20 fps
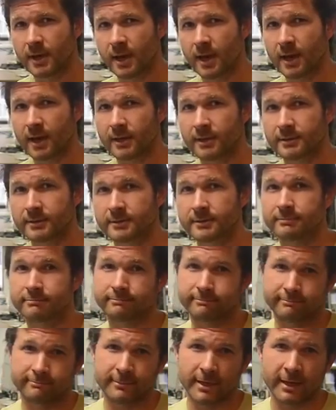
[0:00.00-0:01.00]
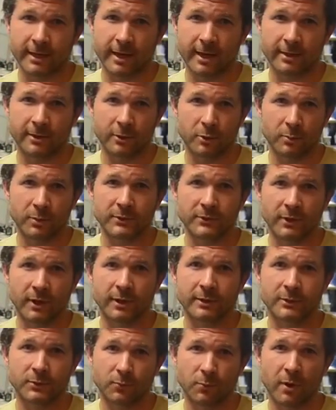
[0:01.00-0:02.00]
And again, who
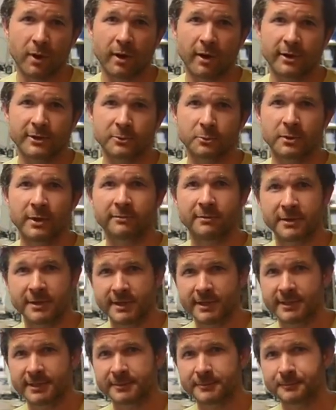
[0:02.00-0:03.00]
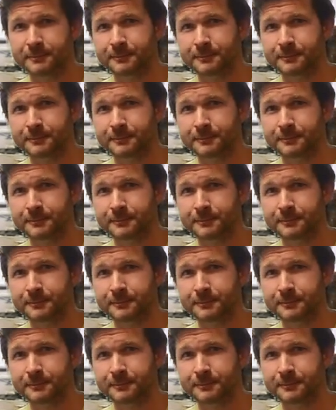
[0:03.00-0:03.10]
besides spies would ever need it?